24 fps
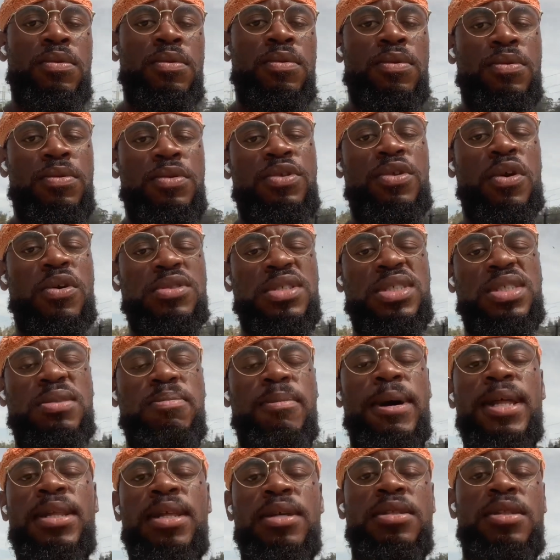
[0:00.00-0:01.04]
You start
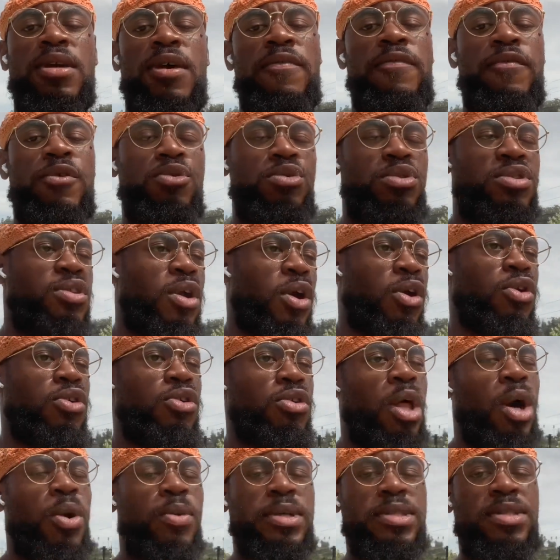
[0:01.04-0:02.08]
smelling different. You start
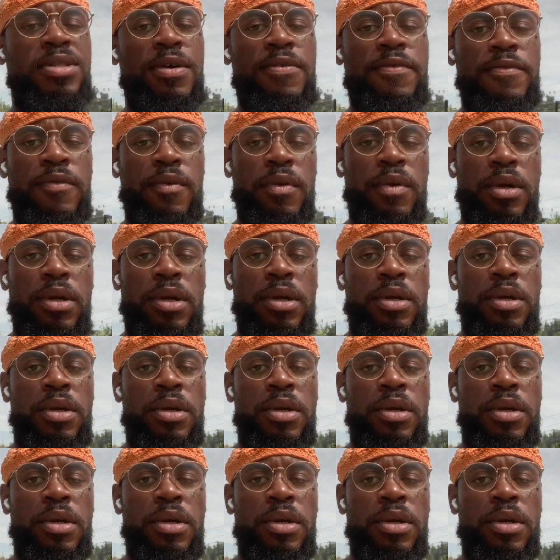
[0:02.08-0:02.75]
glowing different.